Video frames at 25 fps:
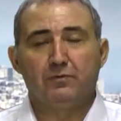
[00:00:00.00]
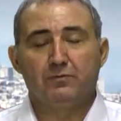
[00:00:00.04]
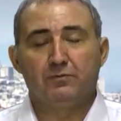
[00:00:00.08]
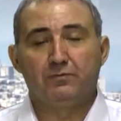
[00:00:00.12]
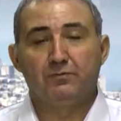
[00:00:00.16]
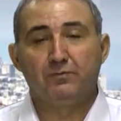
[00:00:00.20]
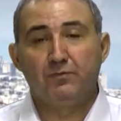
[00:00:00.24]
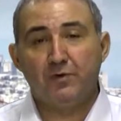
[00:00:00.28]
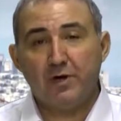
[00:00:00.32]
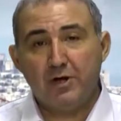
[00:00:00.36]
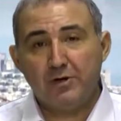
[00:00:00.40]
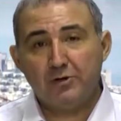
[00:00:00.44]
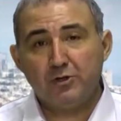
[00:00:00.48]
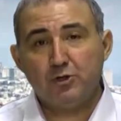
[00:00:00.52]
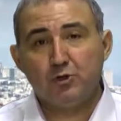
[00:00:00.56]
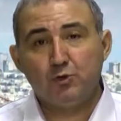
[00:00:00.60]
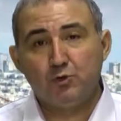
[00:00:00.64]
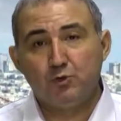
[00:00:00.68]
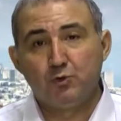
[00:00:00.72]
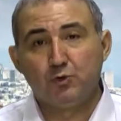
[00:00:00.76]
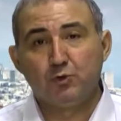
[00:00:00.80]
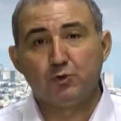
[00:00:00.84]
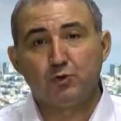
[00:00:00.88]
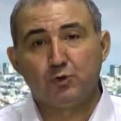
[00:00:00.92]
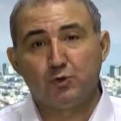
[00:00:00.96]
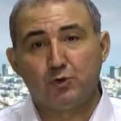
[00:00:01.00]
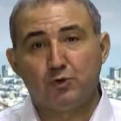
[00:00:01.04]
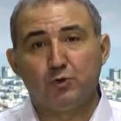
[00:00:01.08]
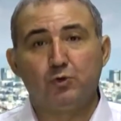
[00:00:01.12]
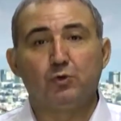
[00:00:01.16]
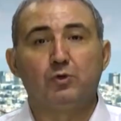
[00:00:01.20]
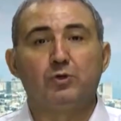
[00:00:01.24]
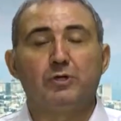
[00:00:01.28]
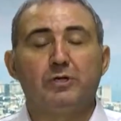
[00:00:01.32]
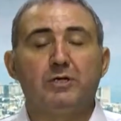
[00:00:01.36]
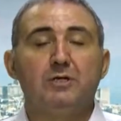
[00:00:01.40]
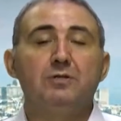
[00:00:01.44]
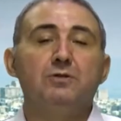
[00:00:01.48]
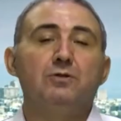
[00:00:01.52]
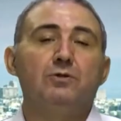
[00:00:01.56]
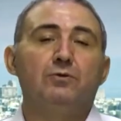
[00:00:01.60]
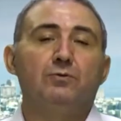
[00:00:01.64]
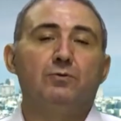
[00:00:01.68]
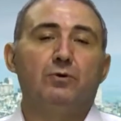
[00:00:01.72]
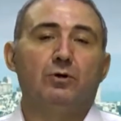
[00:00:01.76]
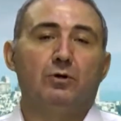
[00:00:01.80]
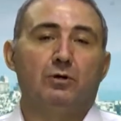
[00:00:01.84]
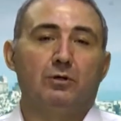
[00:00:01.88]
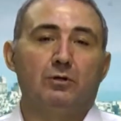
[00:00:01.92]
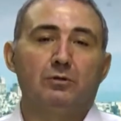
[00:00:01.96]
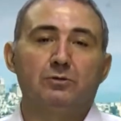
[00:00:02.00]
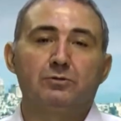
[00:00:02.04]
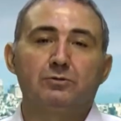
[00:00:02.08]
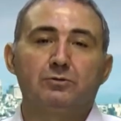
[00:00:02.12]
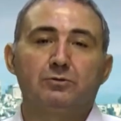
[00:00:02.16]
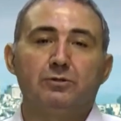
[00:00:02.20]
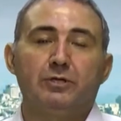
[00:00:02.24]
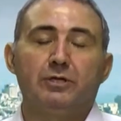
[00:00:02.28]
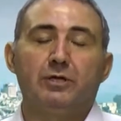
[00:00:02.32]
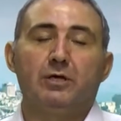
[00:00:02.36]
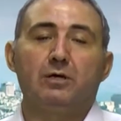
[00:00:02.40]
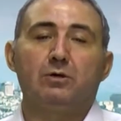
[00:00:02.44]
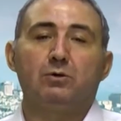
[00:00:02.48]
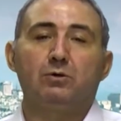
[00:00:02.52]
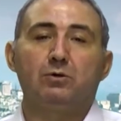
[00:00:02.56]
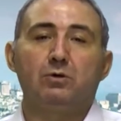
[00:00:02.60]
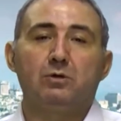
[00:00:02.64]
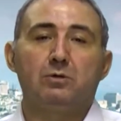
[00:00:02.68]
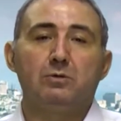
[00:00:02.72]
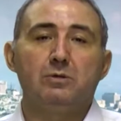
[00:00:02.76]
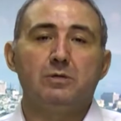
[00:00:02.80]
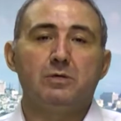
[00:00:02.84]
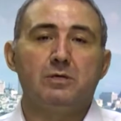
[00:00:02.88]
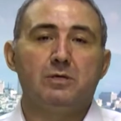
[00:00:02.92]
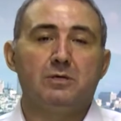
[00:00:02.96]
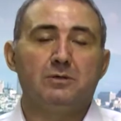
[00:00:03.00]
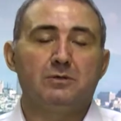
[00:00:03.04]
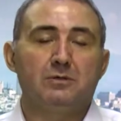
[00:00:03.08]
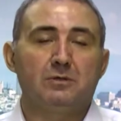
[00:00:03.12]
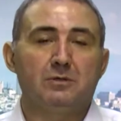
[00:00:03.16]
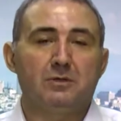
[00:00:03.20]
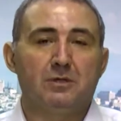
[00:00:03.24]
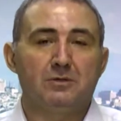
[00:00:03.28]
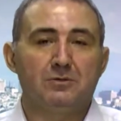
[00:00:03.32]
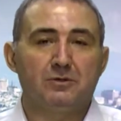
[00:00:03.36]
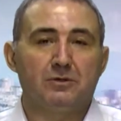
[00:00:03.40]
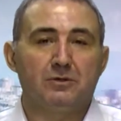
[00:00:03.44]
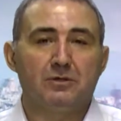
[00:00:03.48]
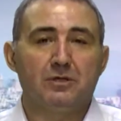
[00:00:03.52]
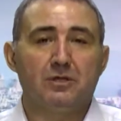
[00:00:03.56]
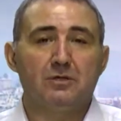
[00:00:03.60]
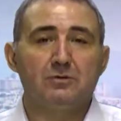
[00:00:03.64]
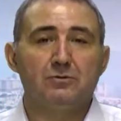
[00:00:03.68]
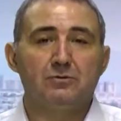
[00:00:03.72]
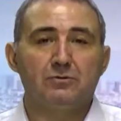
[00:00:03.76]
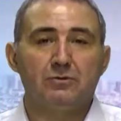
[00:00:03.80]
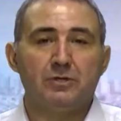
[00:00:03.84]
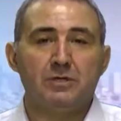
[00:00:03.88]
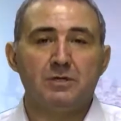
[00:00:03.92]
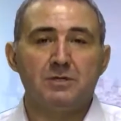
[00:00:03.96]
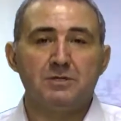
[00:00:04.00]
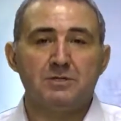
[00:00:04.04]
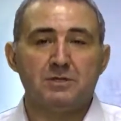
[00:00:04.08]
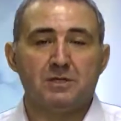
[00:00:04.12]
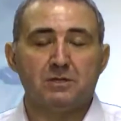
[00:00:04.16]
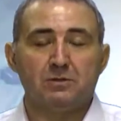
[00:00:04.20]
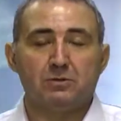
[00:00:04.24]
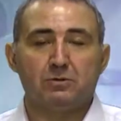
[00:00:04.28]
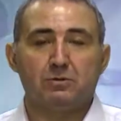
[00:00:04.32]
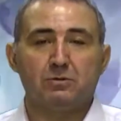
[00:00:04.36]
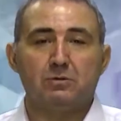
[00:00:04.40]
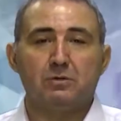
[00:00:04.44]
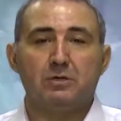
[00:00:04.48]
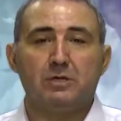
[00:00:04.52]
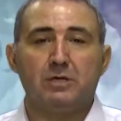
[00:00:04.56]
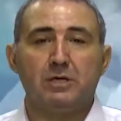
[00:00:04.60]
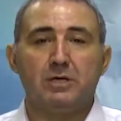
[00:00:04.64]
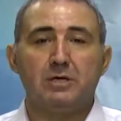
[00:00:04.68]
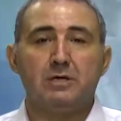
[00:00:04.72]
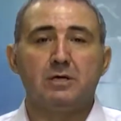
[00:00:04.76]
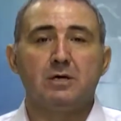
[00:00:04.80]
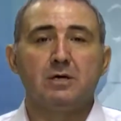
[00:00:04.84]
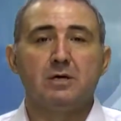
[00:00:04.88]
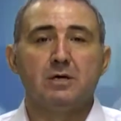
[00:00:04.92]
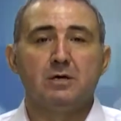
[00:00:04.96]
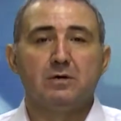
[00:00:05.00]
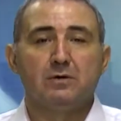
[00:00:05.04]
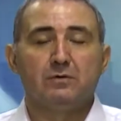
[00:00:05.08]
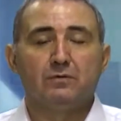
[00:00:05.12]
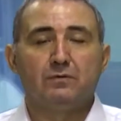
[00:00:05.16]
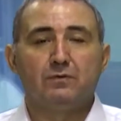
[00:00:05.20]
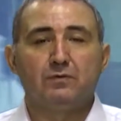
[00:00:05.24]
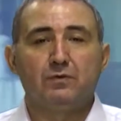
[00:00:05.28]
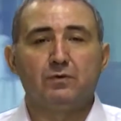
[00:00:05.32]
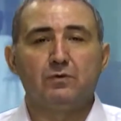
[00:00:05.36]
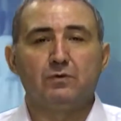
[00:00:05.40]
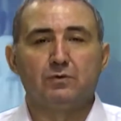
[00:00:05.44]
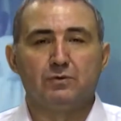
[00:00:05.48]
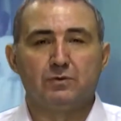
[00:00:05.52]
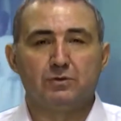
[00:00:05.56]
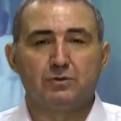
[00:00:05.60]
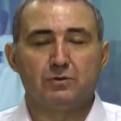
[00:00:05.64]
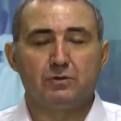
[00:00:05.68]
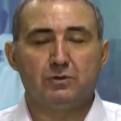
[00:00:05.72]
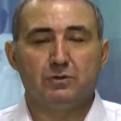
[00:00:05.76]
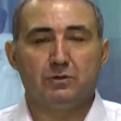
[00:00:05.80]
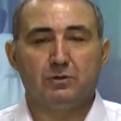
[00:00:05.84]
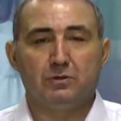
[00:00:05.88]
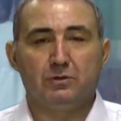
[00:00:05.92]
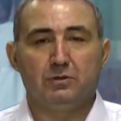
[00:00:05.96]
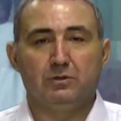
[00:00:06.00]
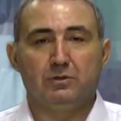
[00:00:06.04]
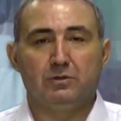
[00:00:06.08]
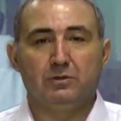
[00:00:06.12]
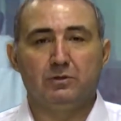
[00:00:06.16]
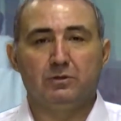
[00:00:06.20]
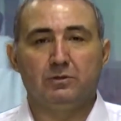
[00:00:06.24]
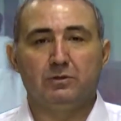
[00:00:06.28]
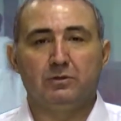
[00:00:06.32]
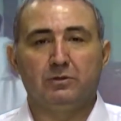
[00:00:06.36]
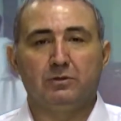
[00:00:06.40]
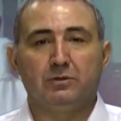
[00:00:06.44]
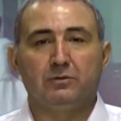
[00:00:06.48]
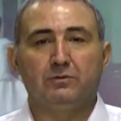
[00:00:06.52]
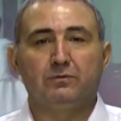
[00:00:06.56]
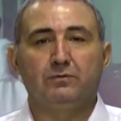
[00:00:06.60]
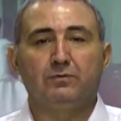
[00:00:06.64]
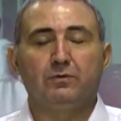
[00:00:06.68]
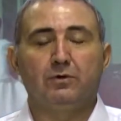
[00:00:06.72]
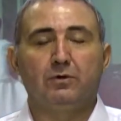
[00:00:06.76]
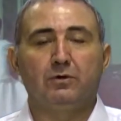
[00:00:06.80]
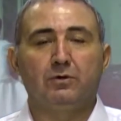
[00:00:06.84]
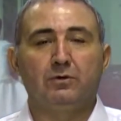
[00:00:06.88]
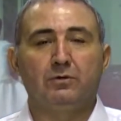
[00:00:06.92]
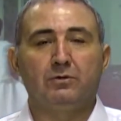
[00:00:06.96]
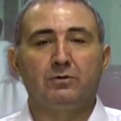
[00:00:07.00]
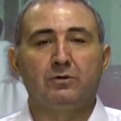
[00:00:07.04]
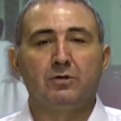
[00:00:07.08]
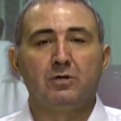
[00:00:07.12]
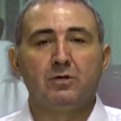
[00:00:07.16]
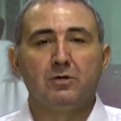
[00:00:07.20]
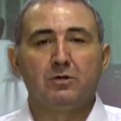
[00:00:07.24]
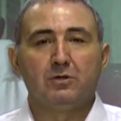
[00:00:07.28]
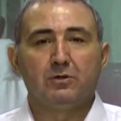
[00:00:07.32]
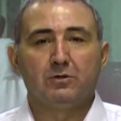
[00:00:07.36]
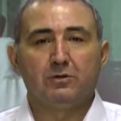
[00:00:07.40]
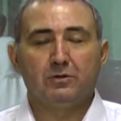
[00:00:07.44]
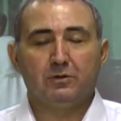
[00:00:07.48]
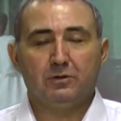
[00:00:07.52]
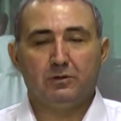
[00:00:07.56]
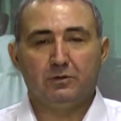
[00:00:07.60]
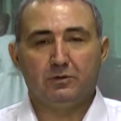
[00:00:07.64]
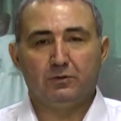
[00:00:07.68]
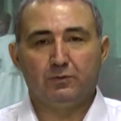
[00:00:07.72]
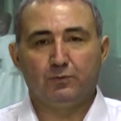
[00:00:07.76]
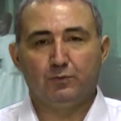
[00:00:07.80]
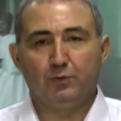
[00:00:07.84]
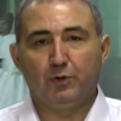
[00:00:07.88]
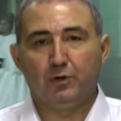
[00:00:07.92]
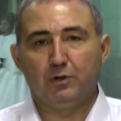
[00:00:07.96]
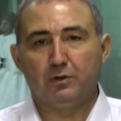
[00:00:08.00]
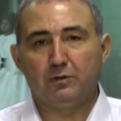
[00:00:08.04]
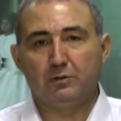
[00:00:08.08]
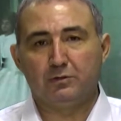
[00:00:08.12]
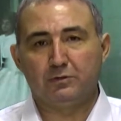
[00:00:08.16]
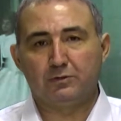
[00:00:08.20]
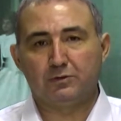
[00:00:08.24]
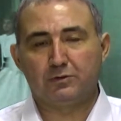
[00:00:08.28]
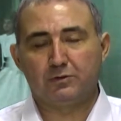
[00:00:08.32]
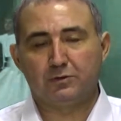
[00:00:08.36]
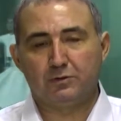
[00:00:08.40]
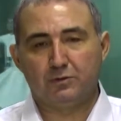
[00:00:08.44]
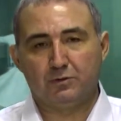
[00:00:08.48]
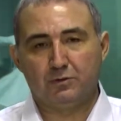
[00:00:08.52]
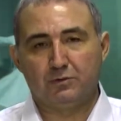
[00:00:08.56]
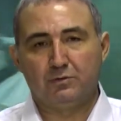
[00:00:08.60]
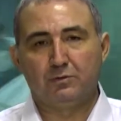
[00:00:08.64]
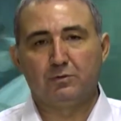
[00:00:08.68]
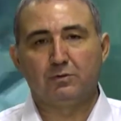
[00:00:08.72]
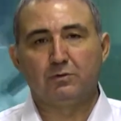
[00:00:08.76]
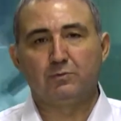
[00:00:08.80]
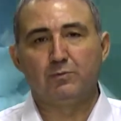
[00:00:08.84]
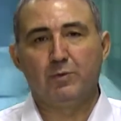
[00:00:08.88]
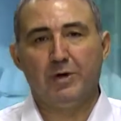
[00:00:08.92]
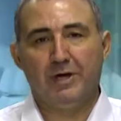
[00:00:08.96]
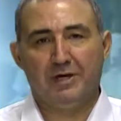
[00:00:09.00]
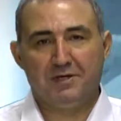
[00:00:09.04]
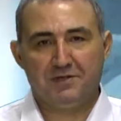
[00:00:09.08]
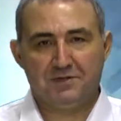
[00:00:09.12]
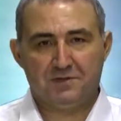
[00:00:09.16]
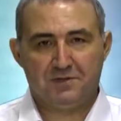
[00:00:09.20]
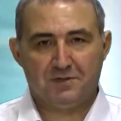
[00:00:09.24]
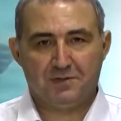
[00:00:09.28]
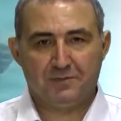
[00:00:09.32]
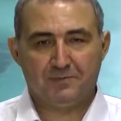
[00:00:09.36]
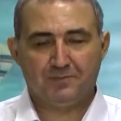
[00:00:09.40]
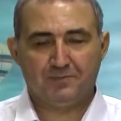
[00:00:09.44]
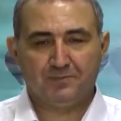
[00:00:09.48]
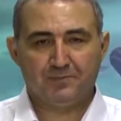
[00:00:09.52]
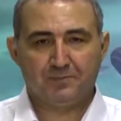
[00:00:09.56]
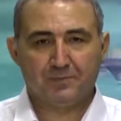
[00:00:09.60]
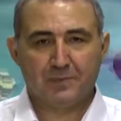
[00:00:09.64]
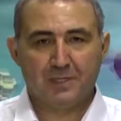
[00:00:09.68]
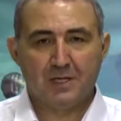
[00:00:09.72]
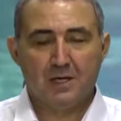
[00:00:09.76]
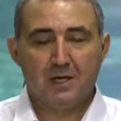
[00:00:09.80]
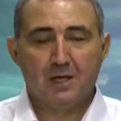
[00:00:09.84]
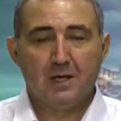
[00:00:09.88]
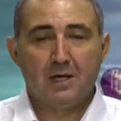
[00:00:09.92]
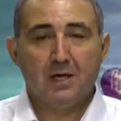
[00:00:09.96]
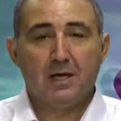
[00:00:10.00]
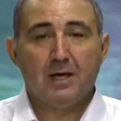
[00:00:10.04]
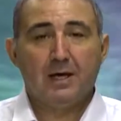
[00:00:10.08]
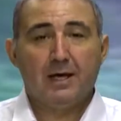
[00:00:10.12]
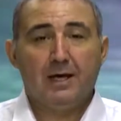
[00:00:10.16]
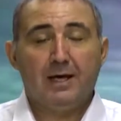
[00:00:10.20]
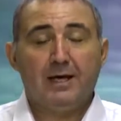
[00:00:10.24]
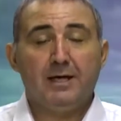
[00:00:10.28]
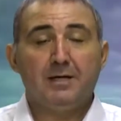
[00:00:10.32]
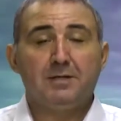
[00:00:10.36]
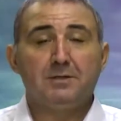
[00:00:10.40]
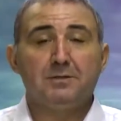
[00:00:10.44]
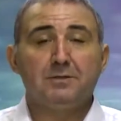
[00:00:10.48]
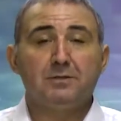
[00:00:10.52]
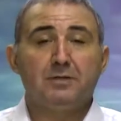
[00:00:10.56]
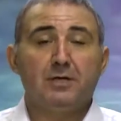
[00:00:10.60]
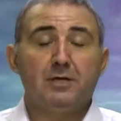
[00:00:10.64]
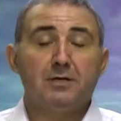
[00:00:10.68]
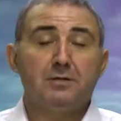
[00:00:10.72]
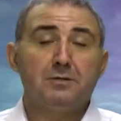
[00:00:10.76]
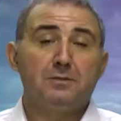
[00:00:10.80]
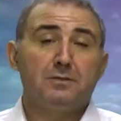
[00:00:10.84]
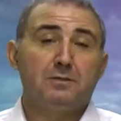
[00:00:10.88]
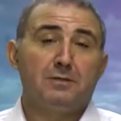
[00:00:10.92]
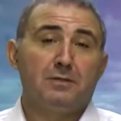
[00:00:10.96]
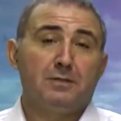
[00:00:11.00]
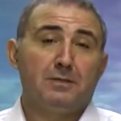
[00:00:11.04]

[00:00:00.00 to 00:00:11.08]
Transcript: very good cook in the world. They are going to other countries and cooking food for world gourmets. And then